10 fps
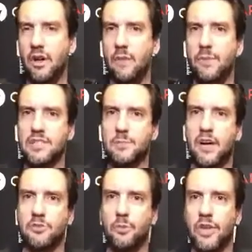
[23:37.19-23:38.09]
Uh, biggest
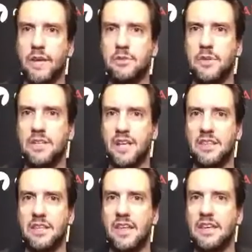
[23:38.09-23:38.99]
possible name to me because I
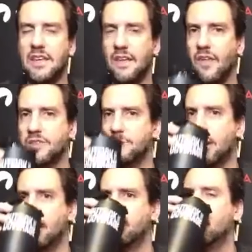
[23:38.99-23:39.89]
think they could get Les
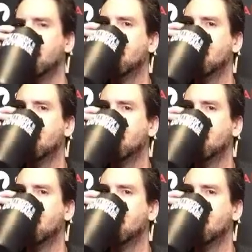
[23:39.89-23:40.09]
Miles.